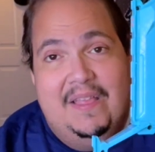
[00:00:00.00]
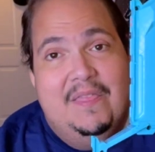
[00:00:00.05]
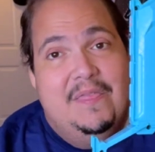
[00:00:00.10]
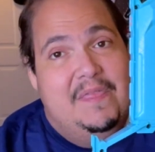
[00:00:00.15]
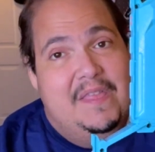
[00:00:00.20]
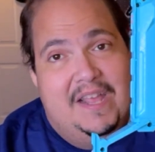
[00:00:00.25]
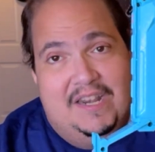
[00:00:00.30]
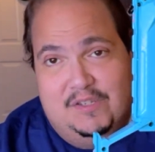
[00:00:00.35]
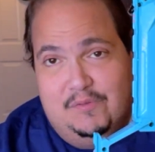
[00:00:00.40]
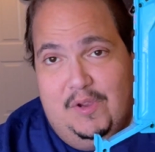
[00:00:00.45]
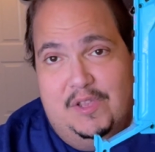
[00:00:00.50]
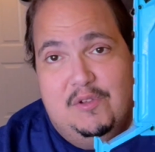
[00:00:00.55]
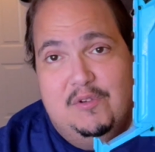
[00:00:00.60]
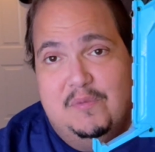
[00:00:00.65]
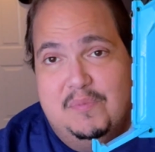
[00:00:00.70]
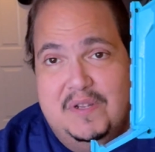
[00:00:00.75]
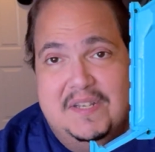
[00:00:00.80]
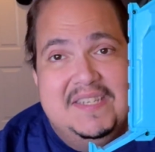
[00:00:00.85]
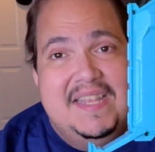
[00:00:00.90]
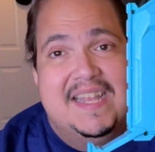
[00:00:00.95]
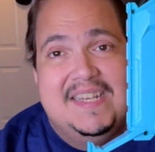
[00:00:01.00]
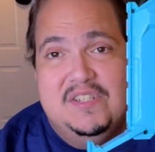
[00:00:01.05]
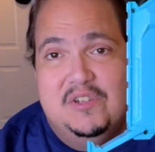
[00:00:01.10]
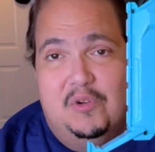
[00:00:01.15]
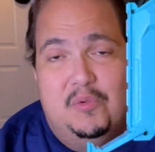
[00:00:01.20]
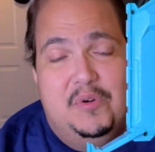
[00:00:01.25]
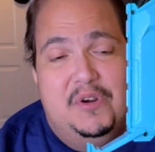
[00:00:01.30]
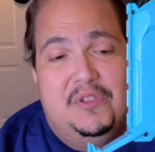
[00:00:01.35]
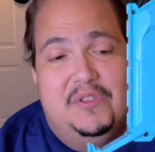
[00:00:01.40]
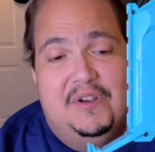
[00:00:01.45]
That is why you would put a
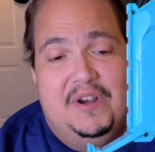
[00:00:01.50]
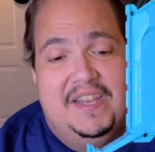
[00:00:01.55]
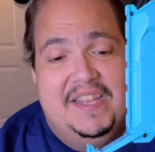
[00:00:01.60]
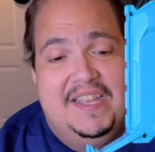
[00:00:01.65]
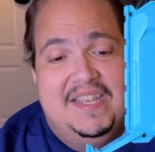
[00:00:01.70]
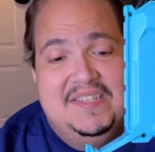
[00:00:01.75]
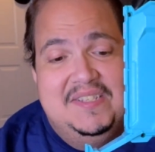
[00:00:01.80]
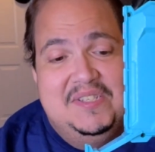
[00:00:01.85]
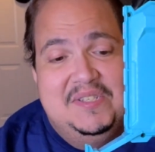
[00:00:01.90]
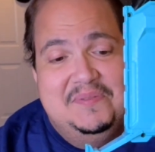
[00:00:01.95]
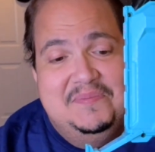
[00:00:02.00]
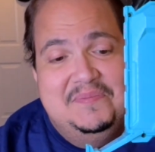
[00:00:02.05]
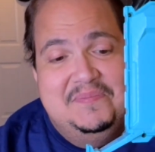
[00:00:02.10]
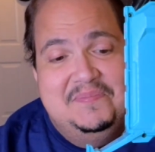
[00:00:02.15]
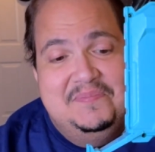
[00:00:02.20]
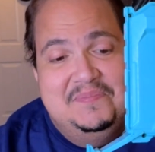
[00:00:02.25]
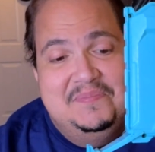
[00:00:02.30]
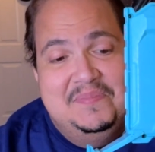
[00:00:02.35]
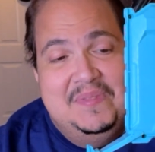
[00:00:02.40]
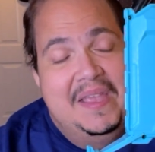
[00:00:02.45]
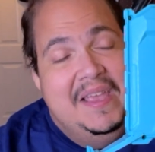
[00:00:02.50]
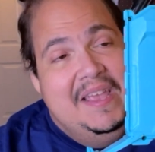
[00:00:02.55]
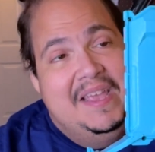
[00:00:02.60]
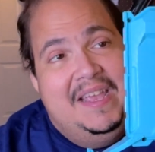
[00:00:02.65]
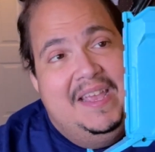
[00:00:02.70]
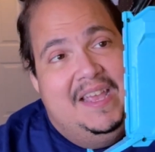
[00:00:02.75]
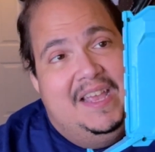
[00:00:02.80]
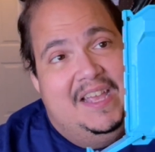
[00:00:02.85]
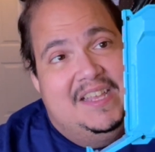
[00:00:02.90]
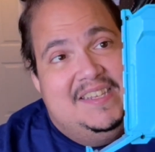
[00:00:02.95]
tactical rail there, I guess.
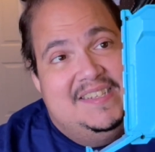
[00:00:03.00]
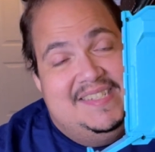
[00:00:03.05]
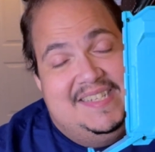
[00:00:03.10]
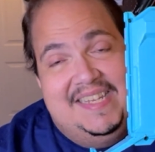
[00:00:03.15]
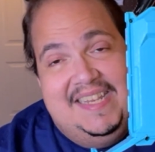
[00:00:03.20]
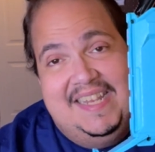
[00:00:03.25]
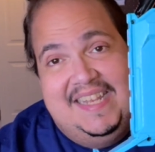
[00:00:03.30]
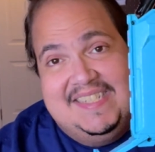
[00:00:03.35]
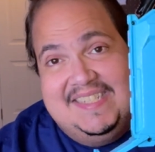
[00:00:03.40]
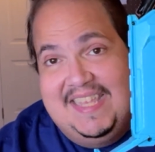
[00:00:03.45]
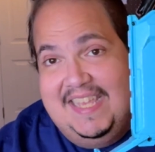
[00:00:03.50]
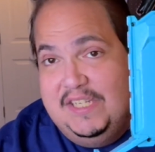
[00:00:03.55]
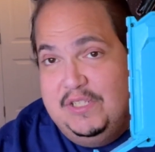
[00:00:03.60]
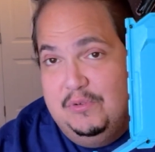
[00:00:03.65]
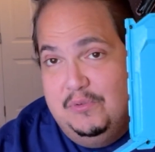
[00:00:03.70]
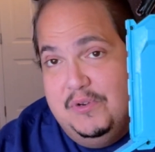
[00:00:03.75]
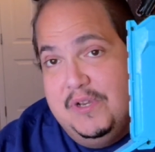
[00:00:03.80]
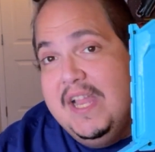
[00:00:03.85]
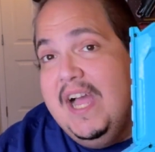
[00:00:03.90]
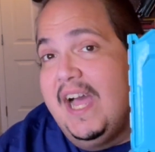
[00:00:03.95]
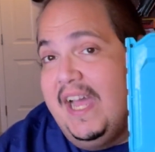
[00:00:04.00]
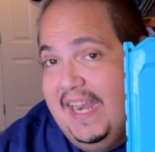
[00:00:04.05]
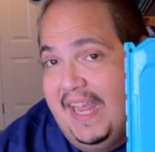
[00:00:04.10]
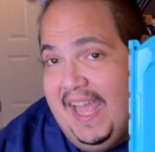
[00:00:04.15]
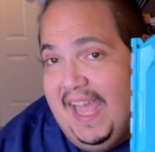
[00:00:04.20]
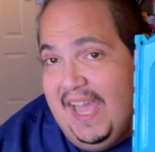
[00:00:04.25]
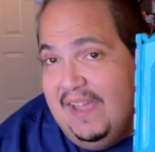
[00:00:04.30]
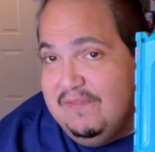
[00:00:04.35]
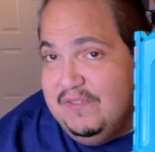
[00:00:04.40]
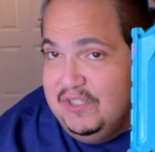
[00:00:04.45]
Seeing as they do not
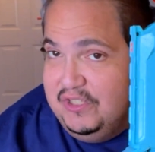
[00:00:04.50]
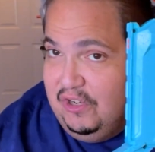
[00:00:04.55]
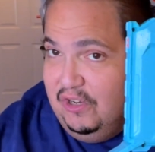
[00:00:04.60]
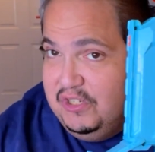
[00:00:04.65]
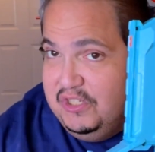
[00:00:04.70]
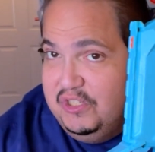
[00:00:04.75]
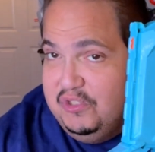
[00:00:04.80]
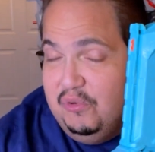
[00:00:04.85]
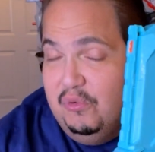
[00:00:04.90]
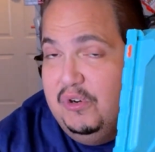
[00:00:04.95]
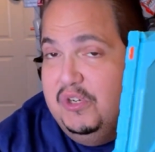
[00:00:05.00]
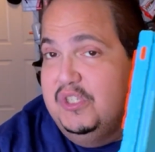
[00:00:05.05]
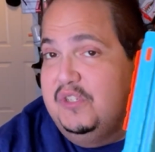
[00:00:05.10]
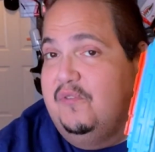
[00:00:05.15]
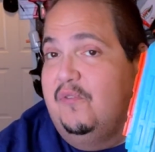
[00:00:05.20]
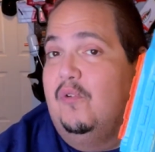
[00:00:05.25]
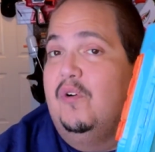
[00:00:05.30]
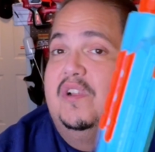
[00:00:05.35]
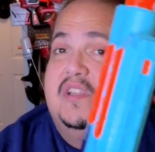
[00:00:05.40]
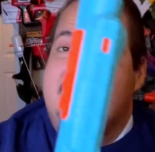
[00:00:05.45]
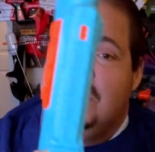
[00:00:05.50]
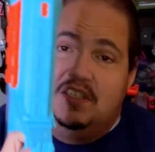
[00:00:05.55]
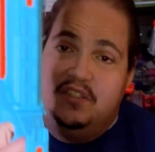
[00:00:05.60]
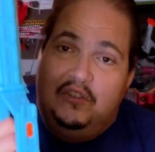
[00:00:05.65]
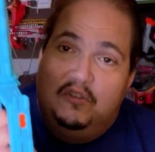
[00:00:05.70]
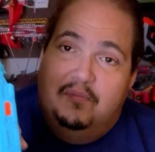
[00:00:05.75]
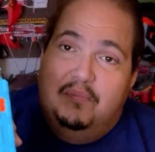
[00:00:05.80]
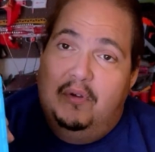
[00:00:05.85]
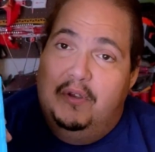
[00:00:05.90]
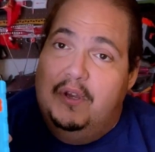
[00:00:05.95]
have dart storage for Elite
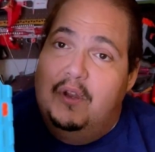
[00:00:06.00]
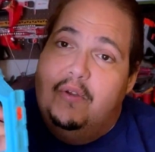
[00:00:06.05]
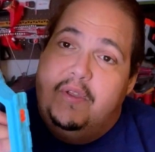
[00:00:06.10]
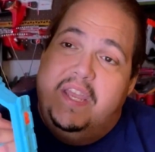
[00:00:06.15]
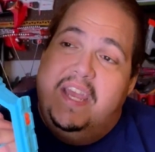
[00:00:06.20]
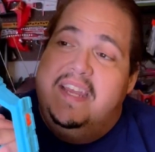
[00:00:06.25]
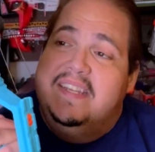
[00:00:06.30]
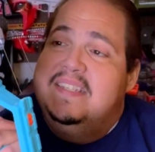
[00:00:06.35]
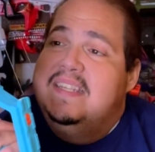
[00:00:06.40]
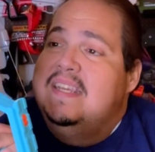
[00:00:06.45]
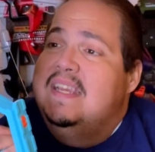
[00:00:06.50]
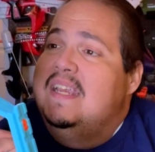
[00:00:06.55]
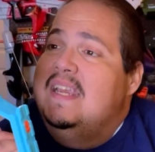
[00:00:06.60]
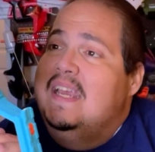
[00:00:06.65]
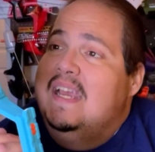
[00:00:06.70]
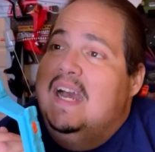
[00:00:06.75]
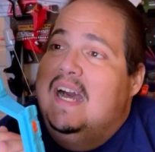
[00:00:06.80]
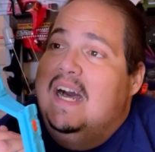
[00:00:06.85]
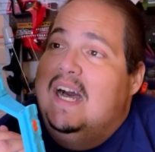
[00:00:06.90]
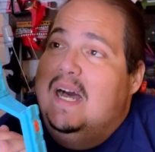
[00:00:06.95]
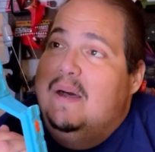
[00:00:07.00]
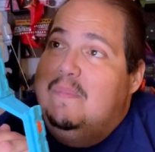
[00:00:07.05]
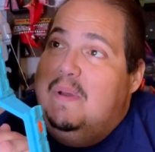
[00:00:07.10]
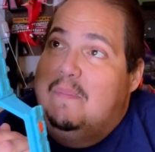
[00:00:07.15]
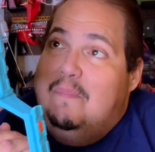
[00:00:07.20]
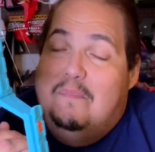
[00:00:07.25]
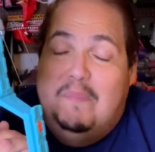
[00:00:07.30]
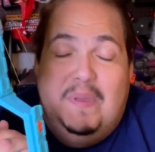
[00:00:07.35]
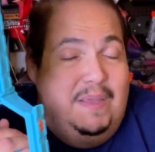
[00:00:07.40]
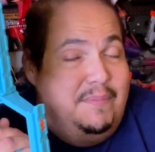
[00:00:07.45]
2.0 yet,
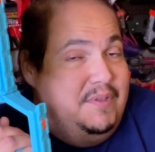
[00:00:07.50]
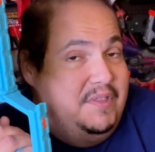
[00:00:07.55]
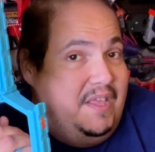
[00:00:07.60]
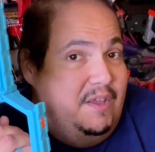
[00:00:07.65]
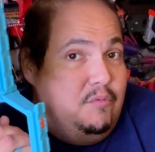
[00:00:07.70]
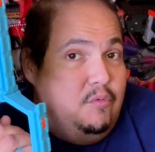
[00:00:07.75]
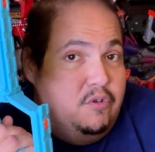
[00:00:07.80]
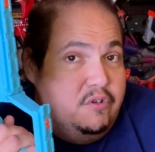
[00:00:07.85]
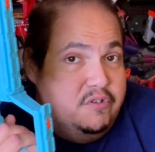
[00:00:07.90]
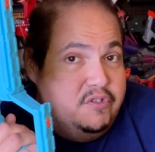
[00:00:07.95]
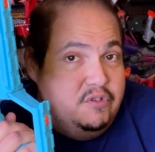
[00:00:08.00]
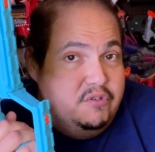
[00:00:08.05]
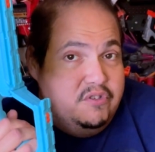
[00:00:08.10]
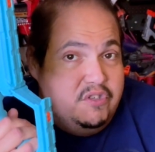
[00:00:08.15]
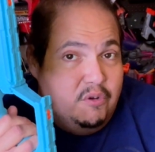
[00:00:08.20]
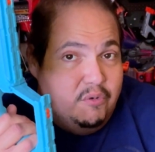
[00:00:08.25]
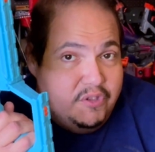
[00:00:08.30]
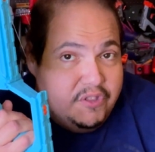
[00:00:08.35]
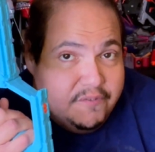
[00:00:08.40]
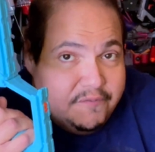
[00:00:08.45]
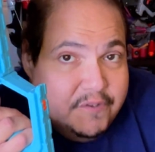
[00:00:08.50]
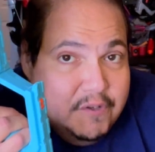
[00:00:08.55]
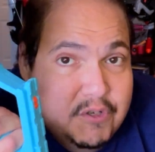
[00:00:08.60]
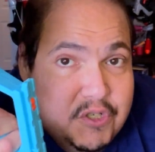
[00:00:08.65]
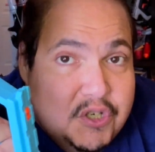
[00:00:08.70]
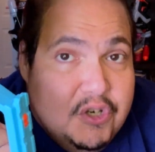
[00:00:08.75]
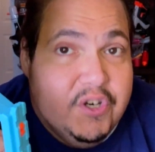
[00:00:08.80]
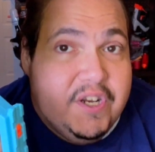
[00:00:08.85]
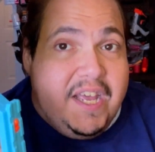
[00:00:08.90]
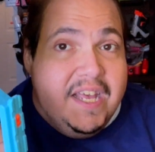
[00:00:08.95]
maybe they will do so in the
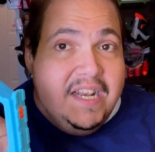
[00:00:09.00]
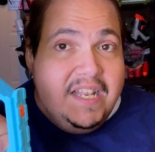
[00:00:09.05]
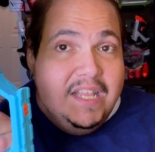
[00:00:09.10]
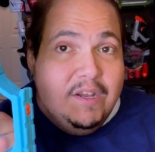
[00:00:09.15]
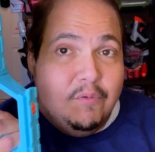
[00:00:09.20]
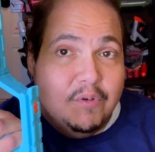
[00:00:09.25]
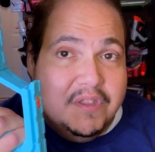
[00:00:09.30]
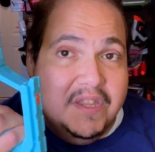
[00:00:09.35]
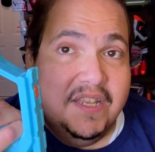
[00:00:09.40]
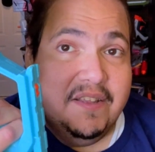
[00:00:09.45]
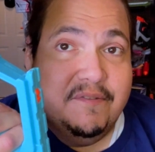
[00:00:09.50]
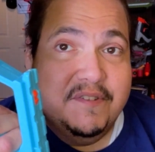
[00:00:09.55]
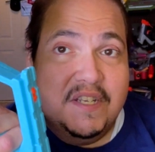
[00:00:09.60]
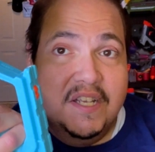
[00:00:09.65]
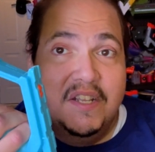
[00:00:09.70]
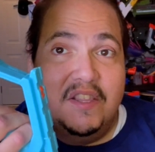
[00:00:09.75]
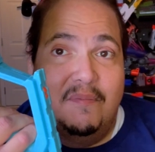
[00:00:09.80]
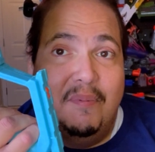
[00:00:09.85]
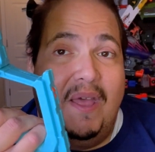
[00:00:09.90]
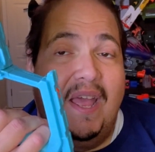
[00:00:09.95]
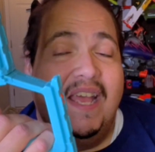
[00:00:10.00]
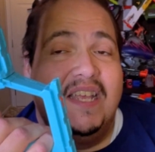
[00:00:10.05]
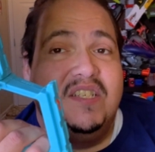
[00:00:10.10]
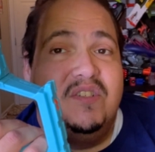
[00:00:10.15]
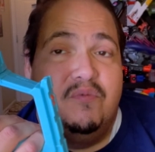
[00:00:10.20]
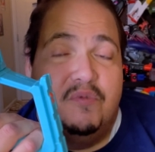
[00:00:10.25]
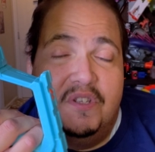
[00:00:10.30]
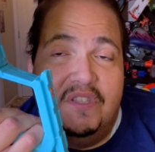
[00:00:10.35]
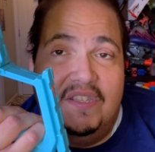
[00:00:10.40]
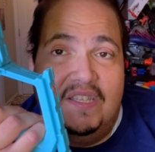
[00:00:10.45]
future, kind of like what they've done in the
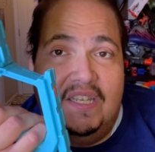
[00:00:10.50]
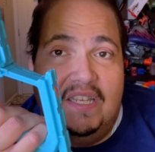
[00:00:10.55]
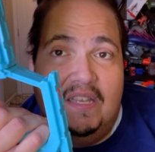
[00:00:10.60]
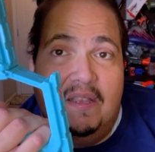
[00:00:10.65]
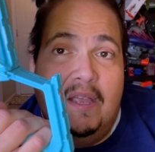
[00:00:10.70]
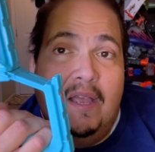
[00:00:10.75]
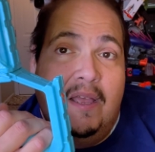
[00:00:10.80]
past with the